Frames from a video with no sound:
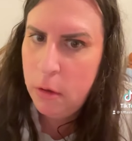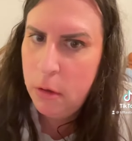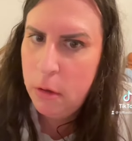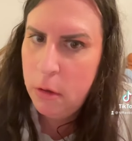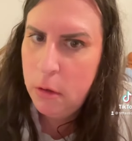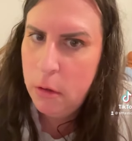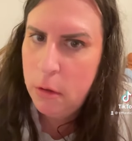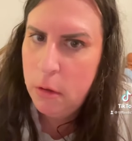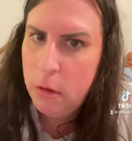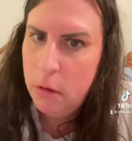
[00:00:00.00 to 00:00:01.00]

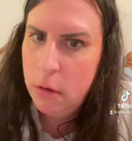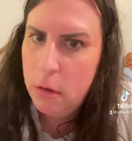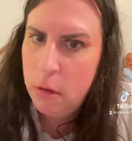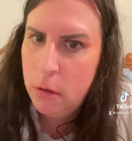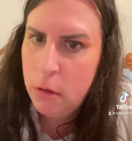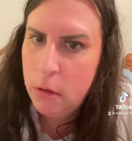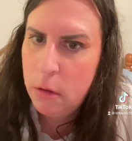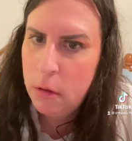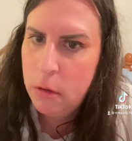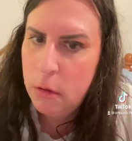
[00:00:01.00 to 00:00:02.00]

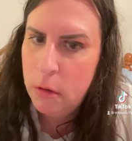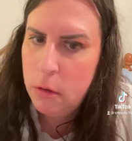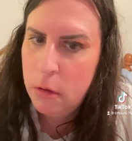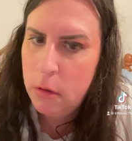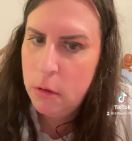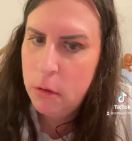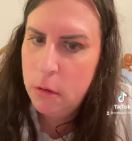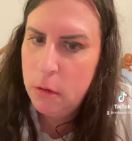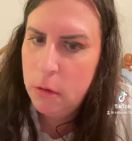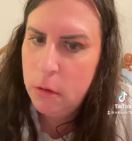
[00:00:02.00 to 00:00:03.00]

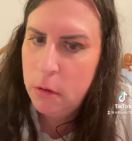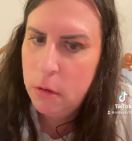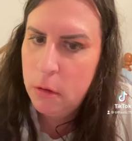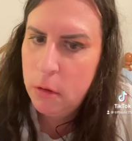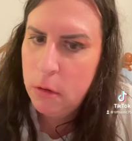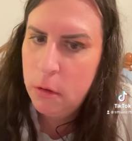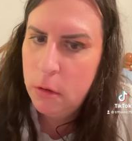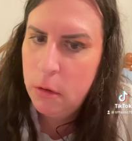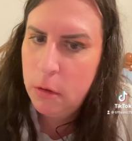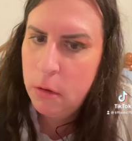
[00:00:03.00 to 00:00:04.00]

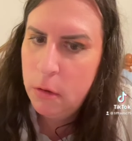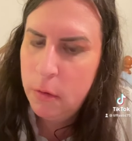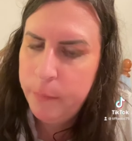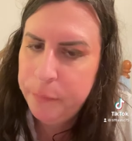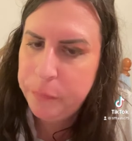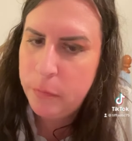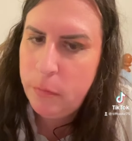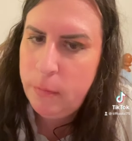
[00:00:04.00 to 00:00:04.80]
Nothing is said.